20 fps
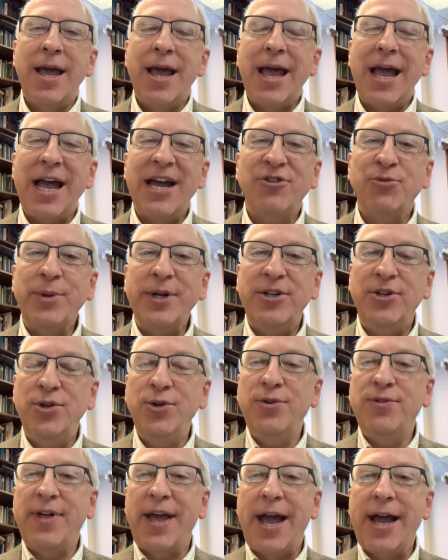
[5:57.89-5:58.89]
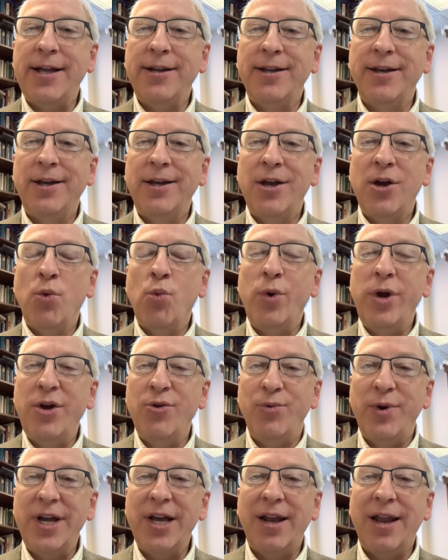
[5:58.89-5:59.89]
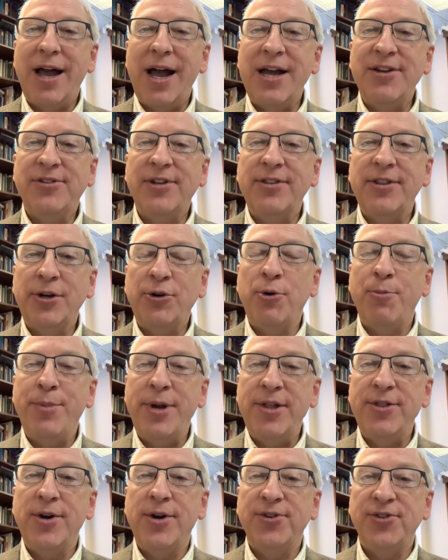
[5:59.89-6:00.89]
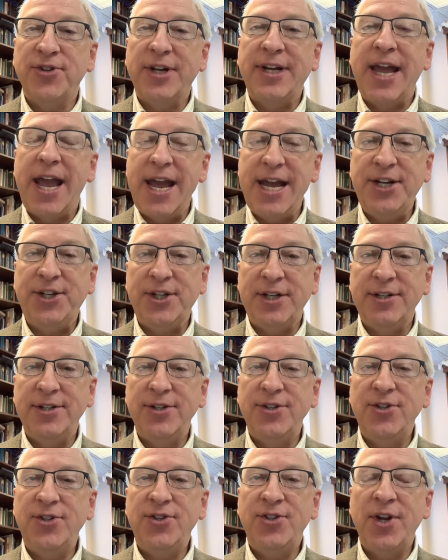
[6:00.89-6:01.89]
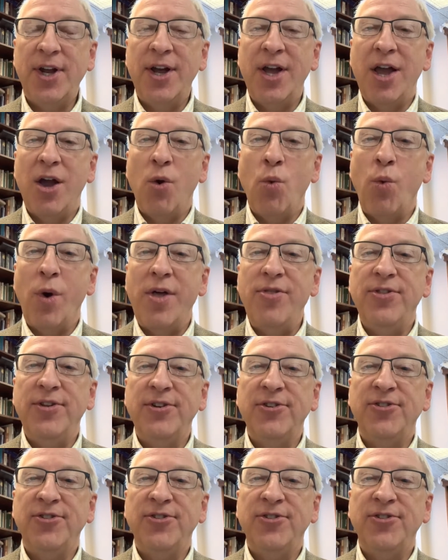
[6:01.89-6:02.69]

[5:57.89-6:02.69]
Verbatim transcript: As we do that, we realize that there will be those occasions when the